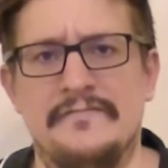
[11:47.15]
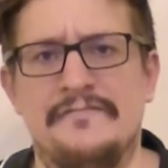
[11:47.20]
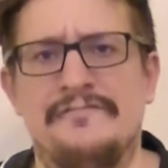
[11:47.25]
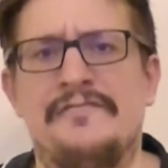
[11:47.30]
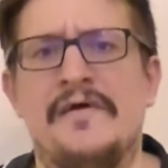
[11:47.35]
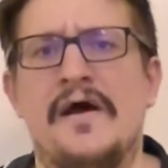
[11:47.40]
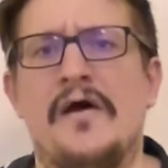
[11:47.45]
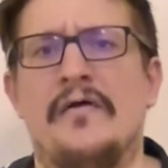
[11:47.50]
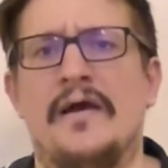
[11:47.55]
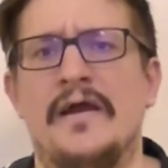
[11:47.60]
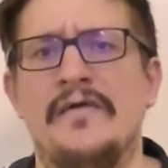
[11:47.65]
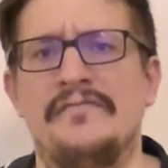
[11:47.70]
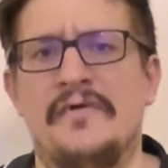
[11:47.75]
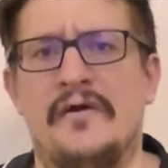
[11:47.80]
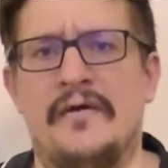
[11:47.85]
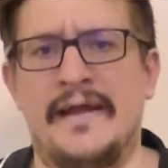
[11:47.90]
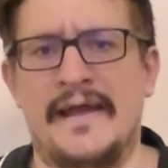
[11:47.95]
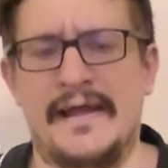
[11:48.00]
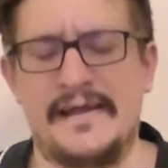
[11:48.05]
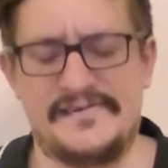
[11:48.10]
Very,
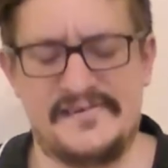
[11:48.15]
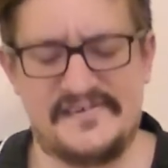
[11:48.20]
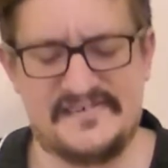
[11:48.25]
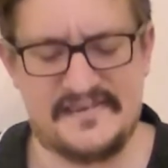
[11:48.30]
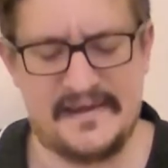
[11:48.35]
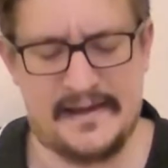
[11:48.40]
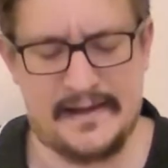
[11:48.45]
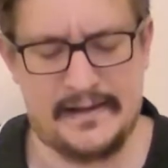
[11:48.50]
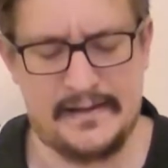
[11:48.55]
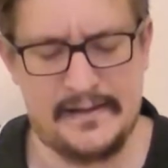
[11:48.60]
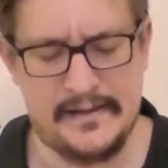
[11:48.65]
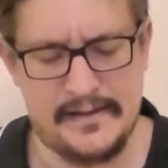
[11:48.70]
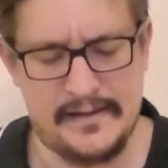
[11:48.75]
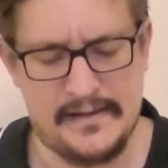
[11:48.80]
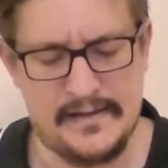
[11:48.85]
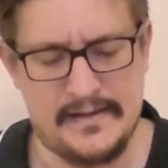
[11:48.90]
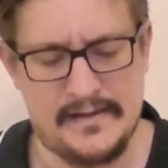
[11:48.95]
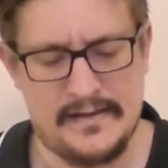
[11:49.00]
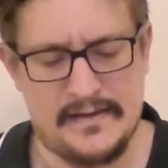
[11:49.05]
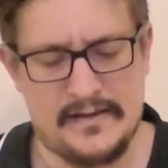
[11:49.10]
very interesting.
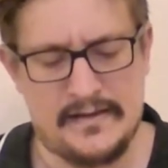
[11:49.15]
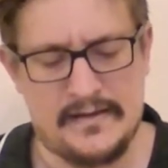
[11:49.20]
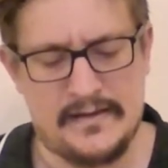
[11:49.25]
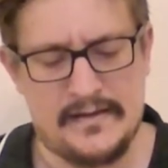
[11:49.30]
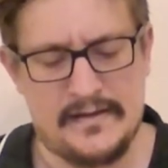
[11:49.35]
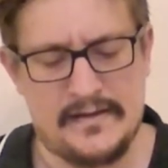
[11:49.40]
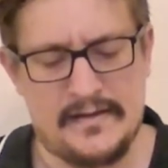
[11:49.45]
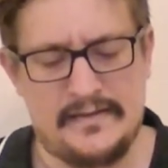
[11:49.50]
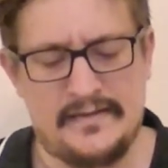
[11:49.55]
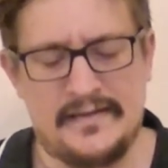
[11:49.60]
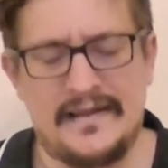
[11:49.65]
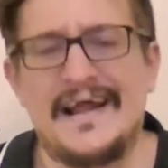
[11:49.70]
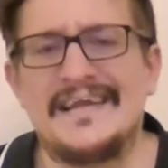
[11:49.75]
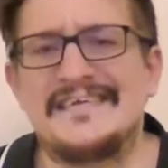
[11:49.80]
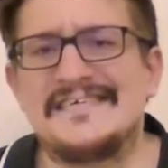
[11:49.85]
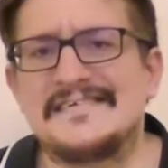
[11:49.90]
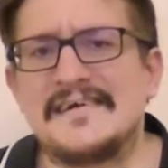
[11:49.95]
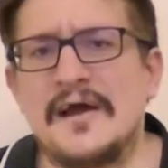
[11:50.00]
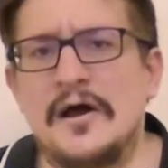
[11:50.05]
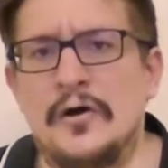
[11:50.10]

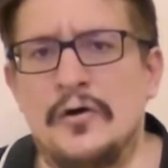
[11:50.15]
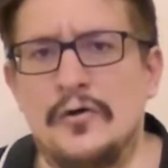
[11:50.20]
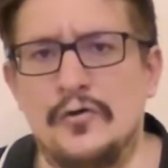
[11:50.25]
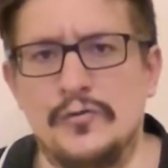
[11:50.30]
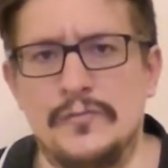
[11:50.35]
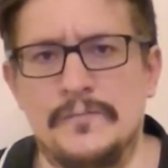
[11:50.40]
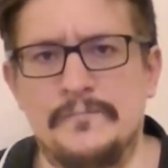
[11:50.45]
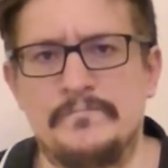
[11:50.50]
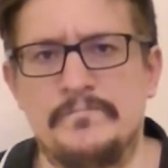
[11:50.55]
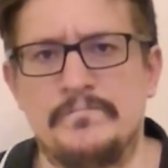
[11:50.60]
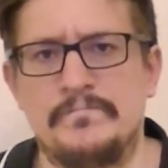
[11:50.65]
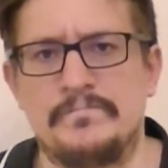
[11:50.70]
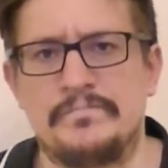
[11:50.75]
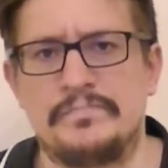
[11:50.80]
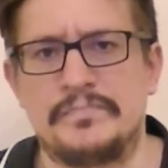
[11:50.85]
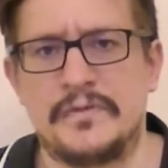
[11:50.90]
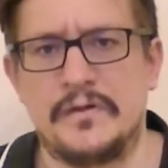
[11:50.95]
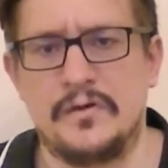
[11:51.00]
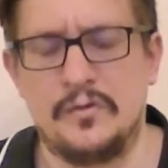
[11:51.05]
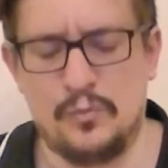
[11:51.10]
Let's go
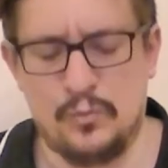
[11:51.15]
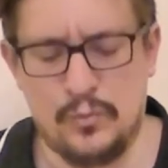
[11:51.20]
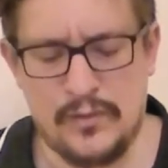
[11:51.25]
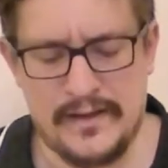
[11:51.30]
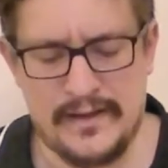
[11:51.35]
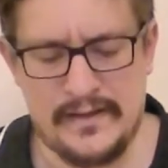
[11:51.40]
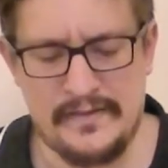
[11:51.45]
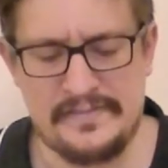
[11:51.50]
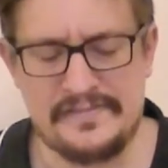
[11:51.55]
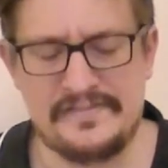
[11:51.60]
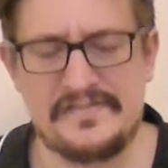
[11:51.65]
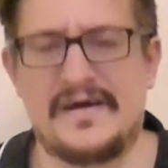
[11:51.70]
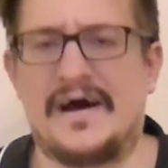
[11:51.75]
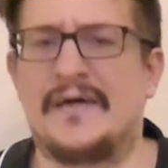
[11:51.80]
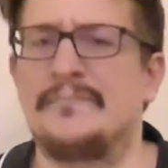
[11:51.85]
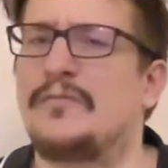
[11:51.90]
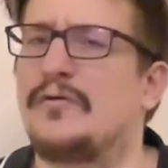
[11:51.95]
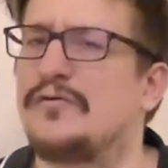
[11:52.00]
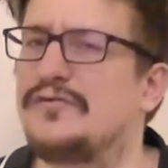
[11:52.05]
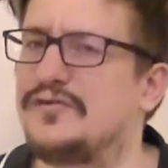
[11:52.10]
with,
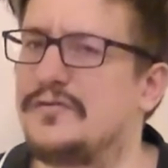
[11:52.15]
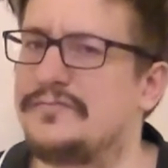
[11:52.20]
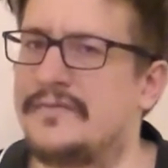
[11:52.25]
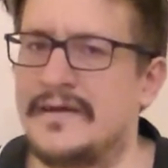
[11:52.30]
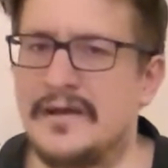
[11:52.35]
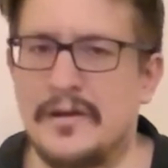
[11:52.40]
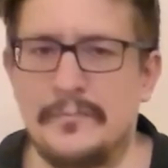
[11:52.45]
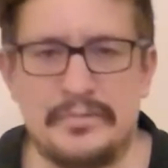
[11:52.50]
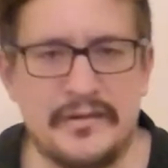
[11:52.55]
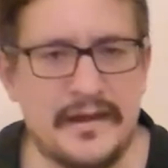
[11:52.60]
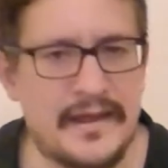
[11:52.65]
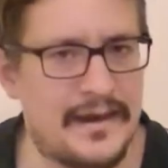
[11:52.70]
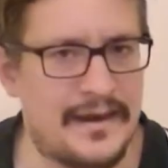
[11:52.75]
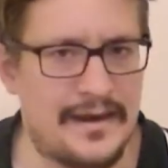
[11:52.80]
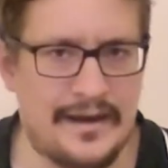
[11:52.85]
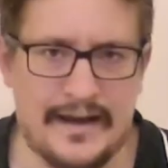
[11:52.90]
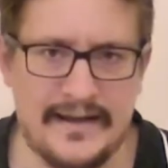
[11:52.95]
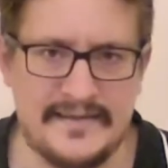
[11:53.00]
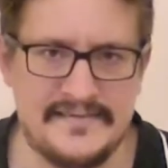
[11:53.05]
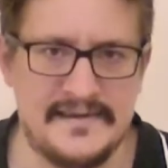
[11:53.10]
I'm not sure if I completely
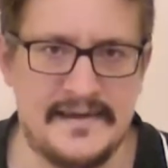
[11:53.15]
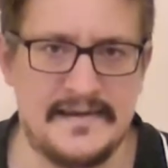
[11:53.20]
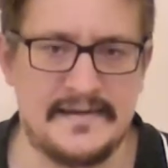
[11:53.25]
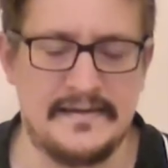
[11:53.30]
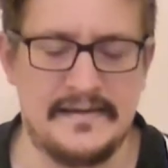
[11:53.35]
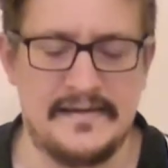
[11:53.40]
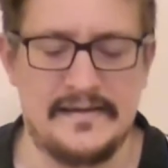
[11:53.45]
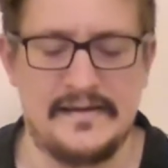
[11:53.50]
liked it.